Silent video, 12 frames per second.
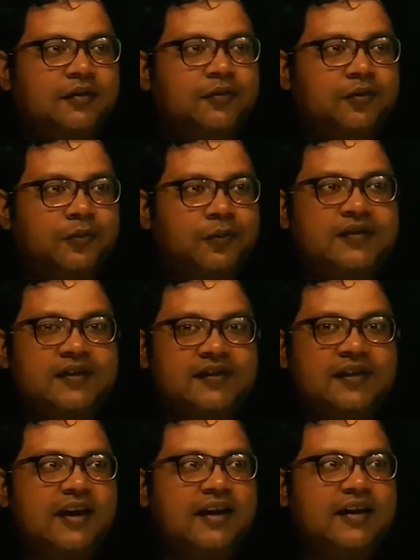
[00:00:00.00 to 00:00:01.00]
species
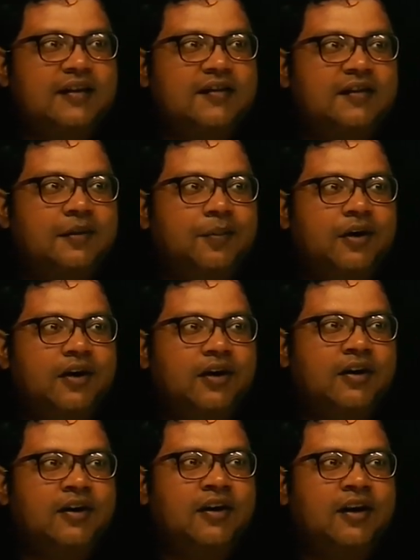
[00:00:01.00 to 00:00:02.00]
A is the bird
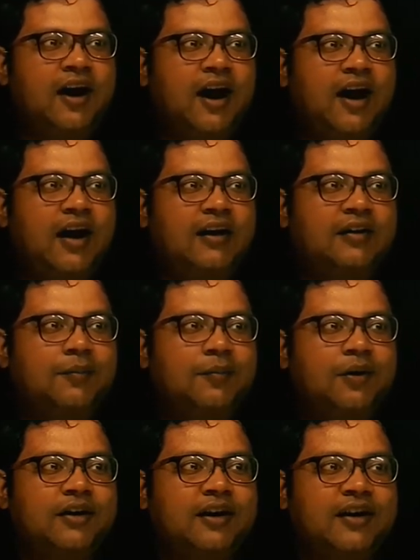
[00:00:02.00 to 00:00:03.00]
and the
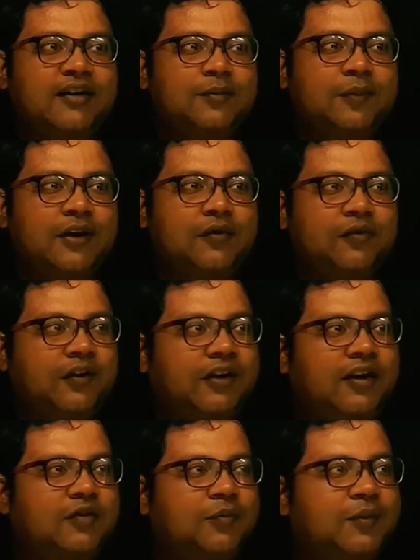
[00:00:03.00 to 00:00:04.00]
bird gets
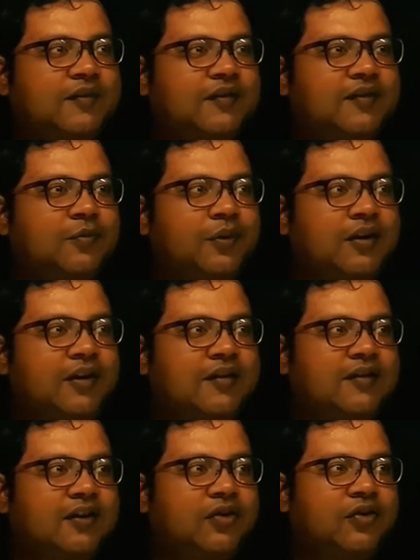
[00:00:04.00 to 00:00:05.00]
benefited, species B is
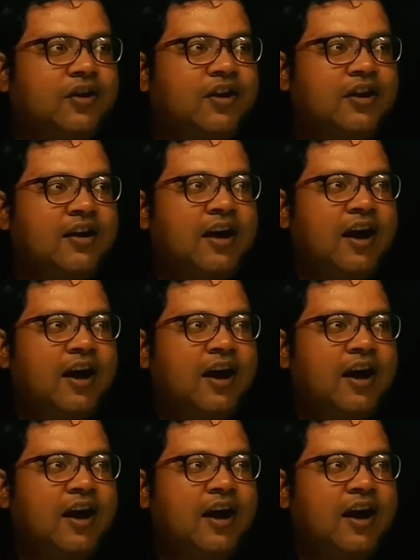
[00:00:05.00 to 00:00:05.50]
the tree,